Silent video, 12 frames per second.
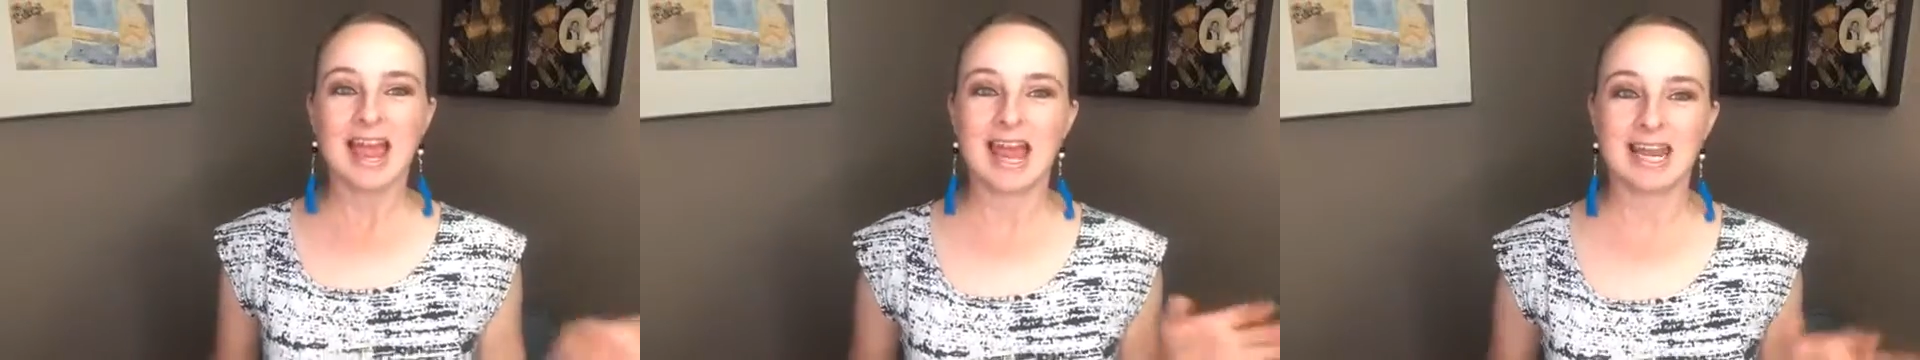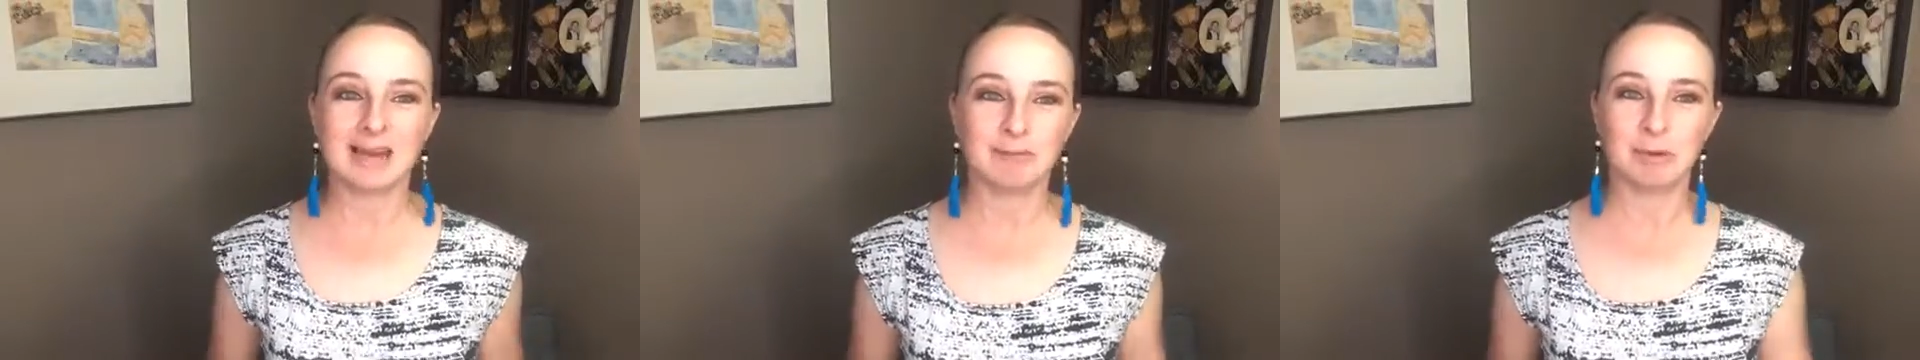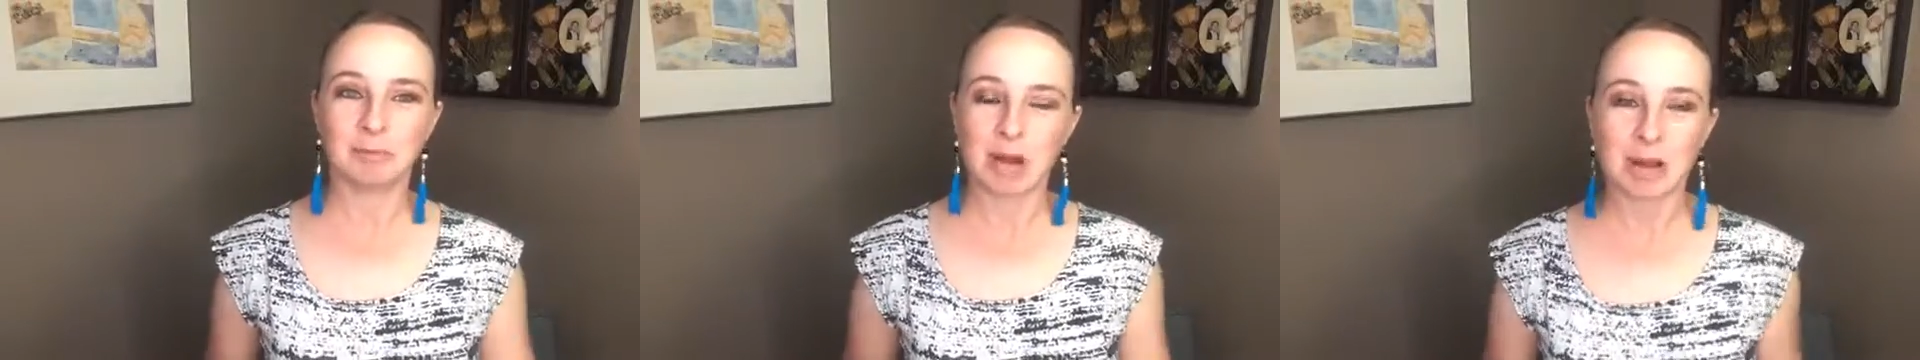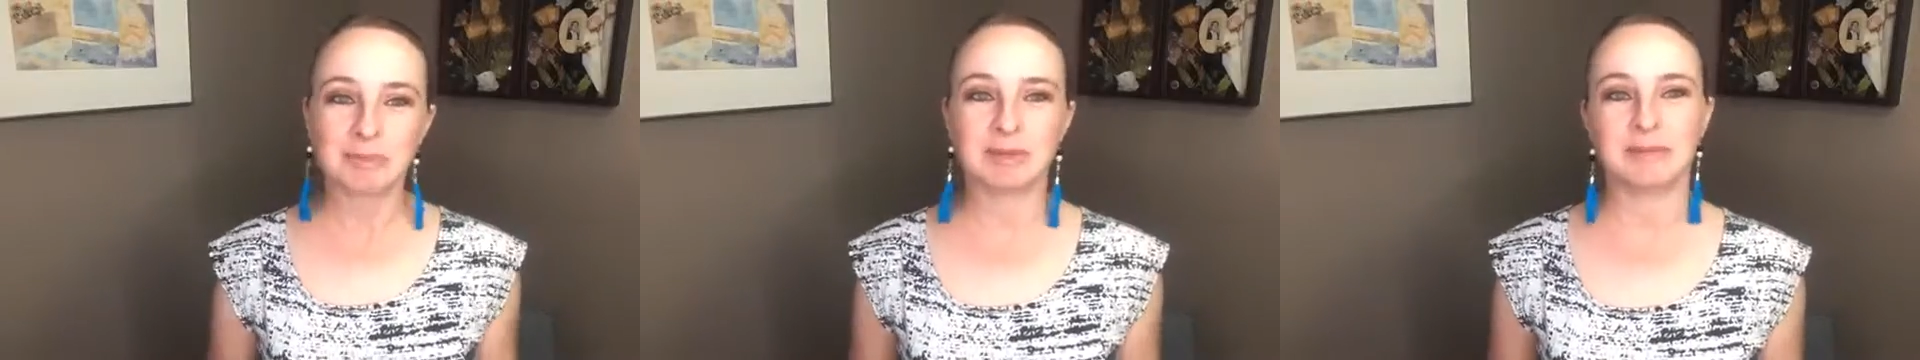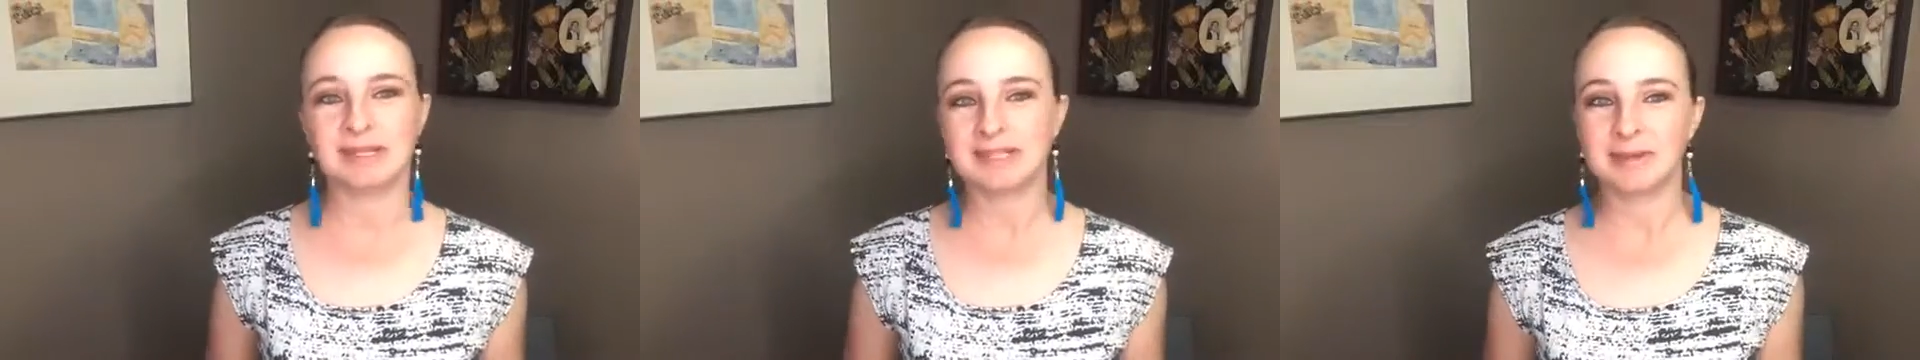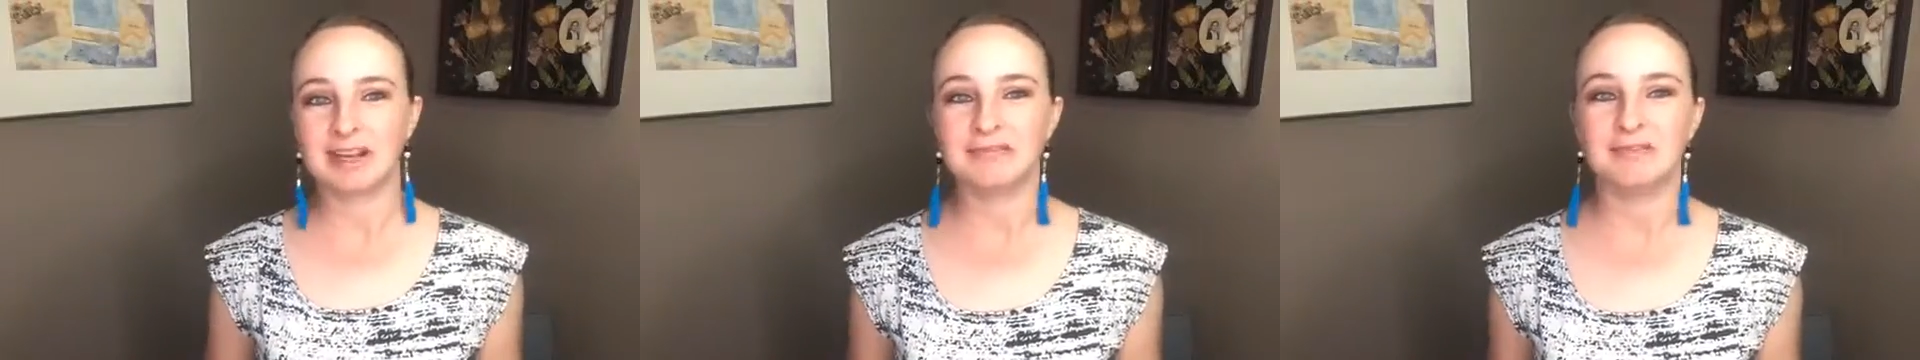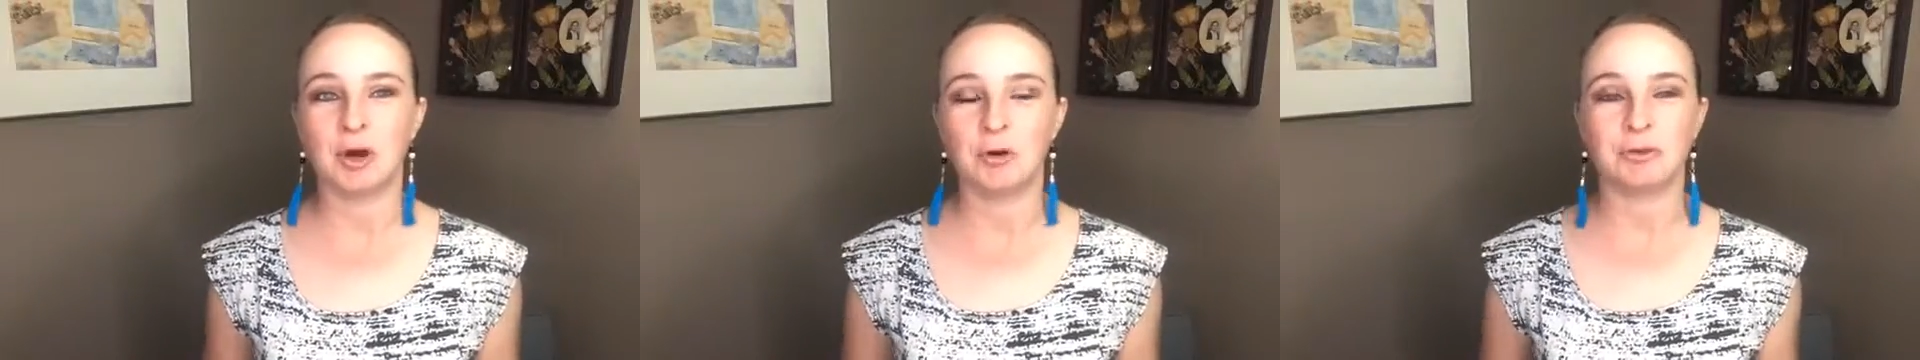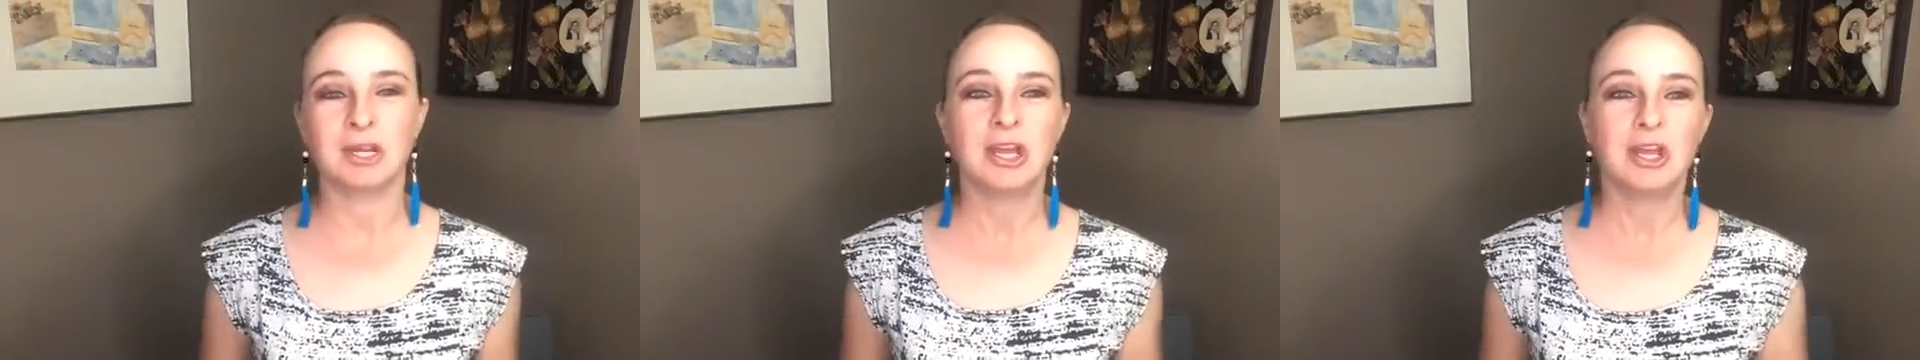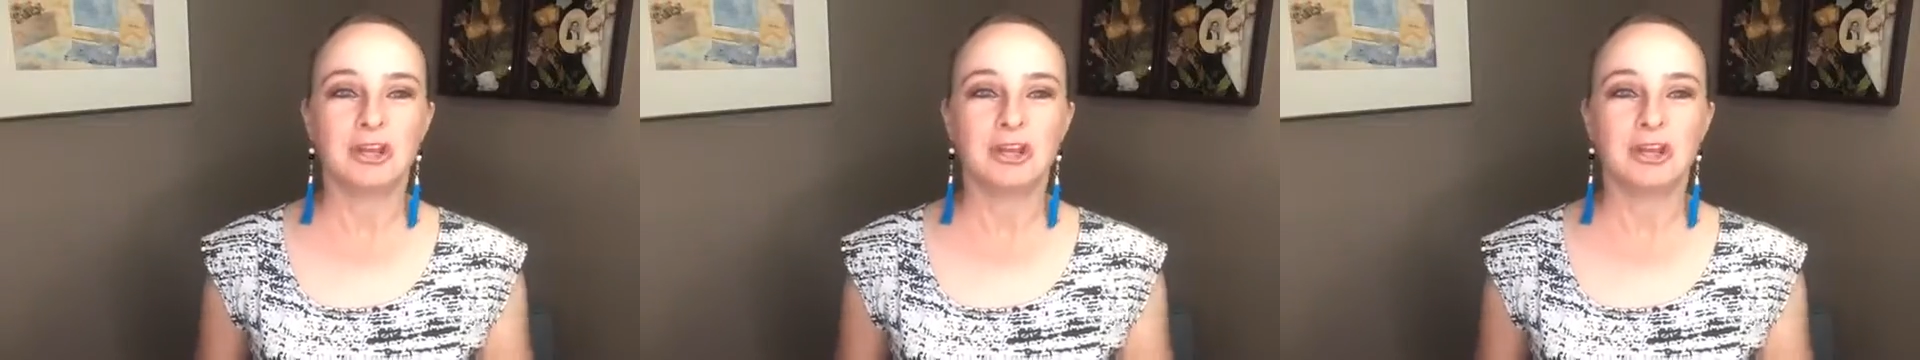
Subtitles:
and I will pop them into my phone,